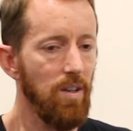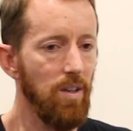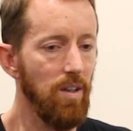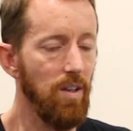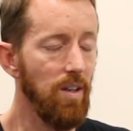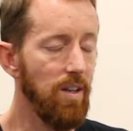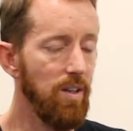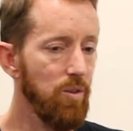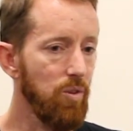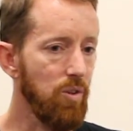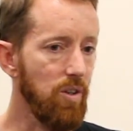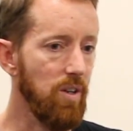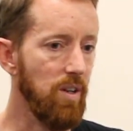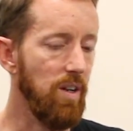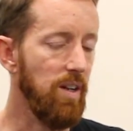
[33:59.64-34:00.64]
Yeah,
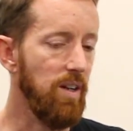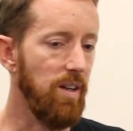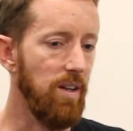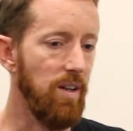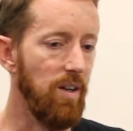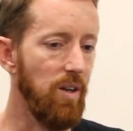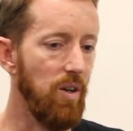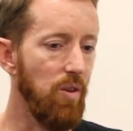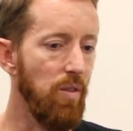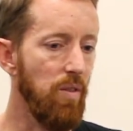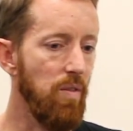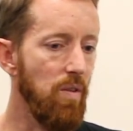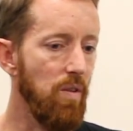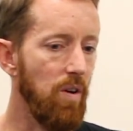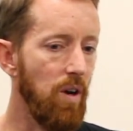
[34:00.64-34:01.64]
look,
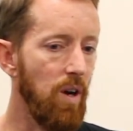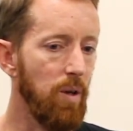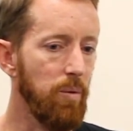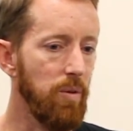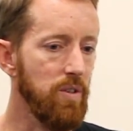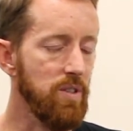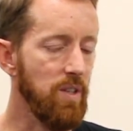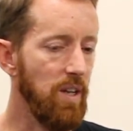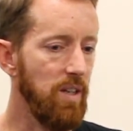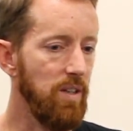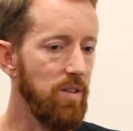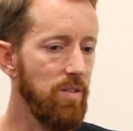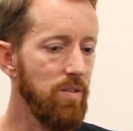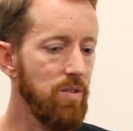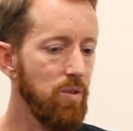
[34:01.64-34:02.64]
I would
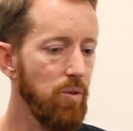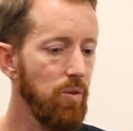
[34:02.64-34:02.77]
say two